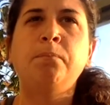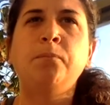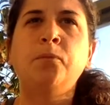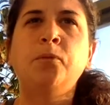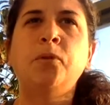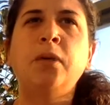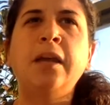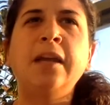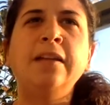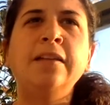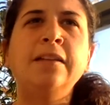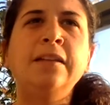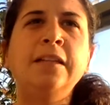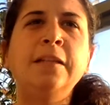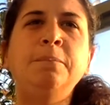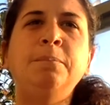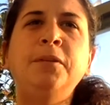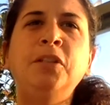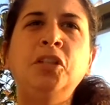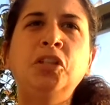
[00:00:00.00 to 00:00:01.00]
greatly
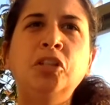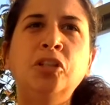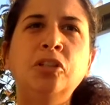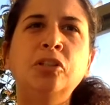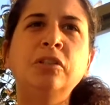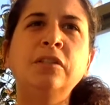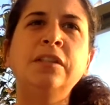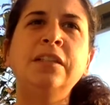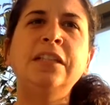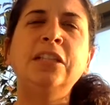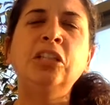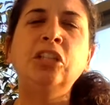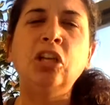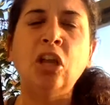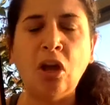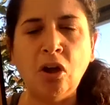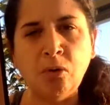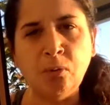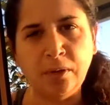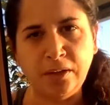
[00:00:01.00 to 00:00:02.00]
purely
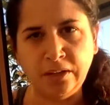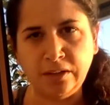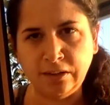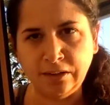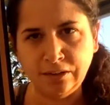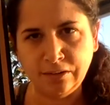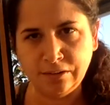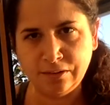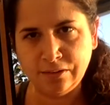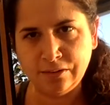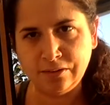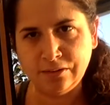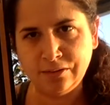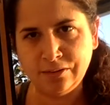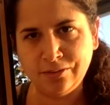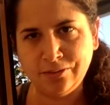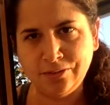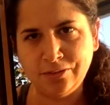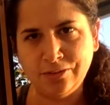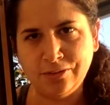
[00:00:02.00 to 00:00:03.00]
knowing.
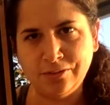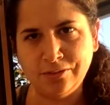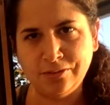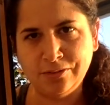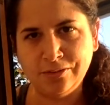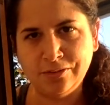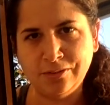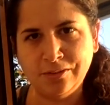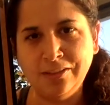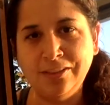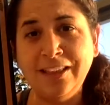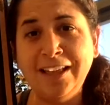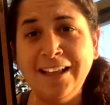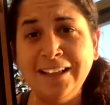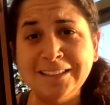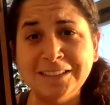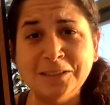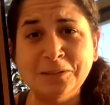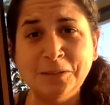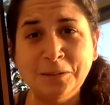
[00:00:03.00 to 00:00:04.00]

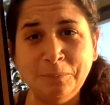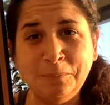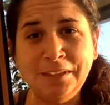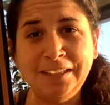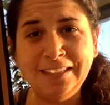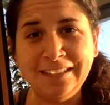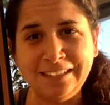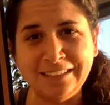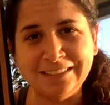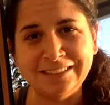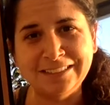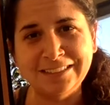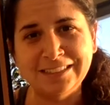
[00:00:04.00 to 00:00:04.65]
That's what it means.